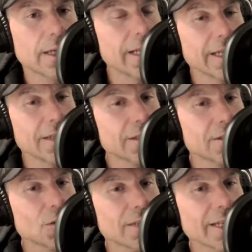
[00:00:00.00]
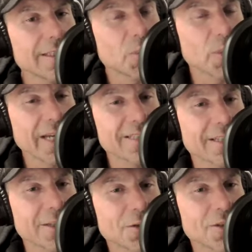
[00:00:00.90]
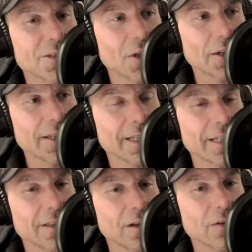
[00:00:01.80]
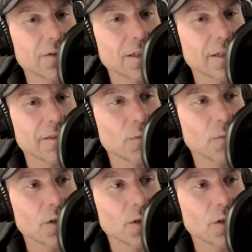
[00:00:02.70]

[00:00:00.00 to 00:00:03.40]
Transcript: and like it's those aches and pains, like you're just talking, like all of a sudden,